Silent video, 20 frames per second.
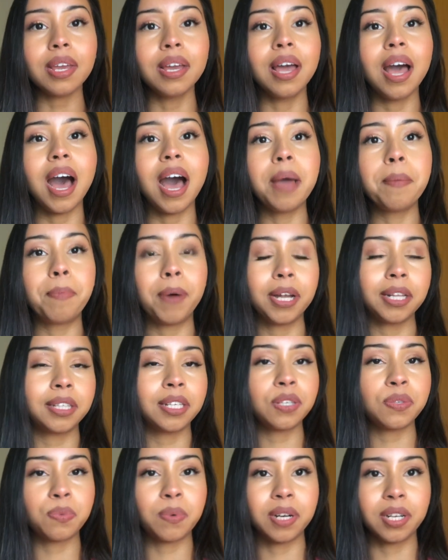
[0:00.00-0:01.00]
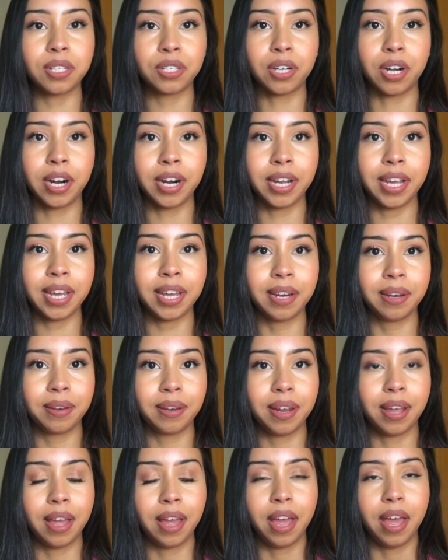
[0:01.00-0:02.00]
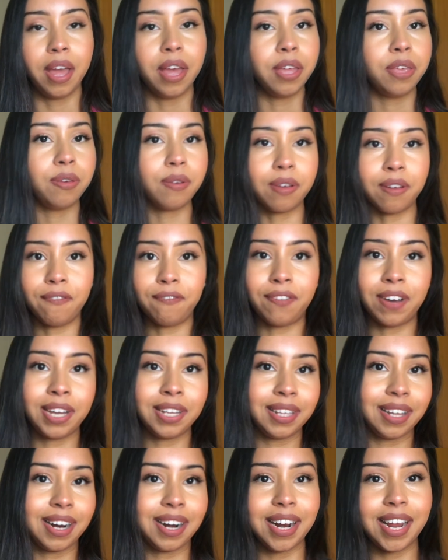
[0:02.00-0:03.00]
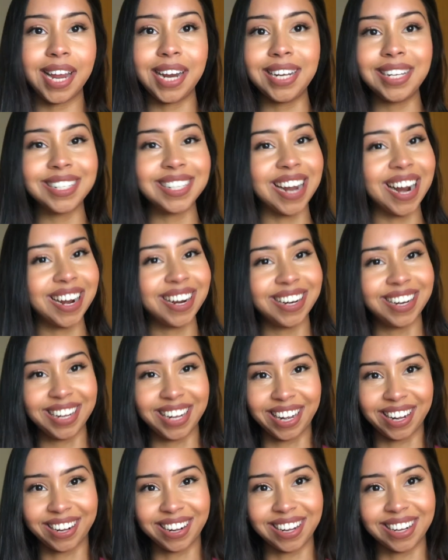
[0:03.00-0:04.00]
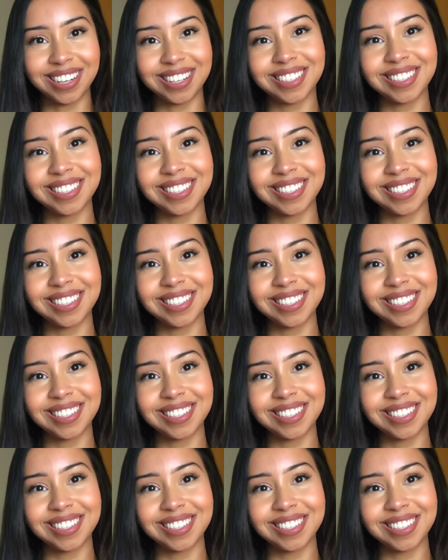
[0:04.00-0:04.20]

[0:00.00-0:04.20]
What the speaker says: I bought this one at Target. You can find it at any Target near you.